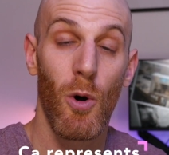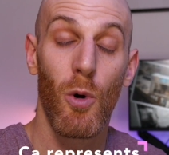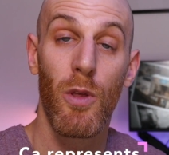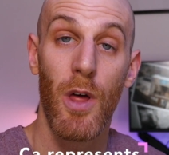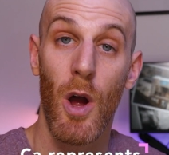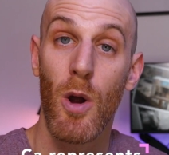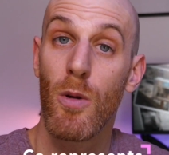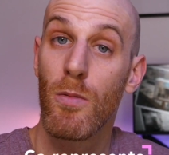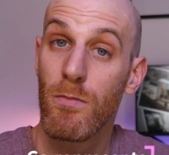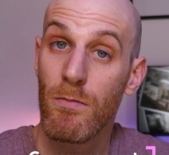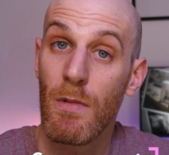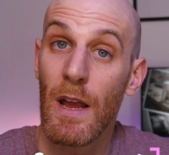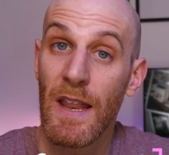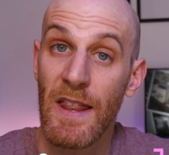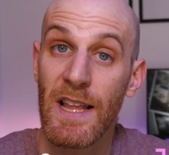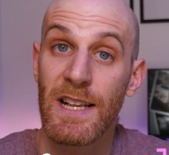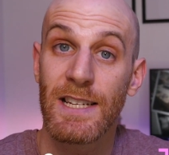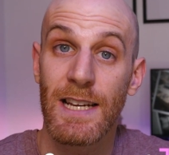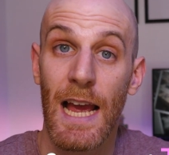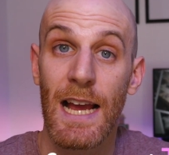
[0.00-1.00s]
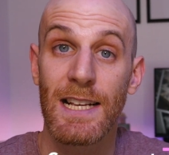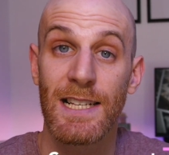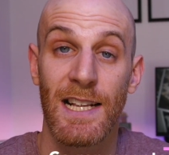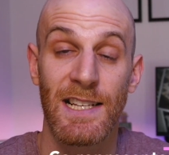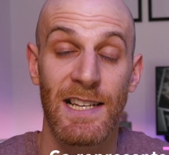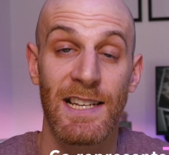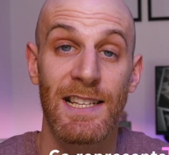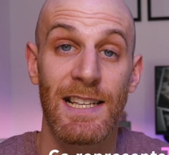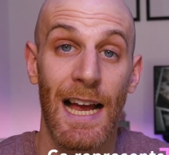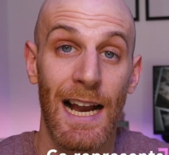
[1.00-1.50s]
although in this case
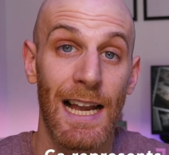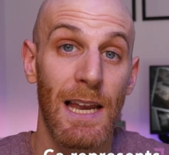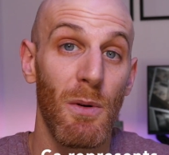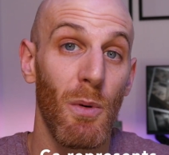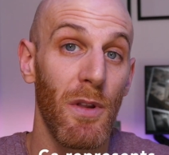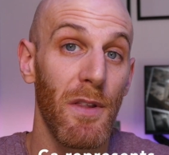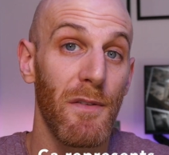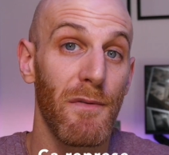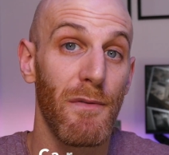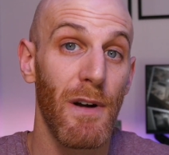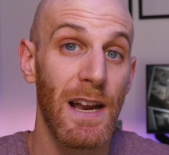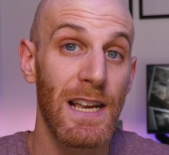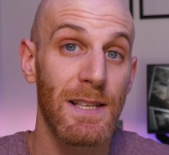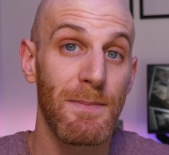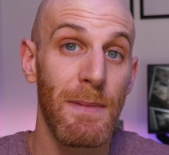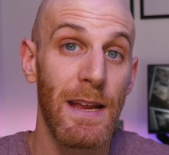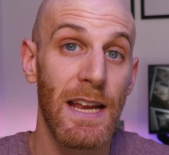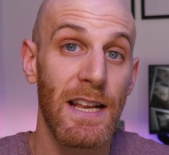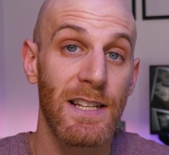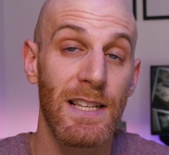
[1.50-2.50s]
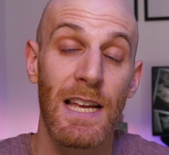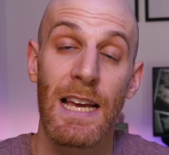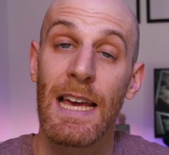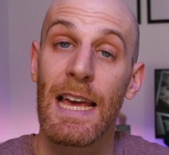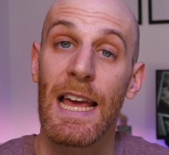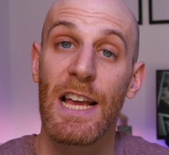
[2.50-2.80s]
that's exactly what the phrase means.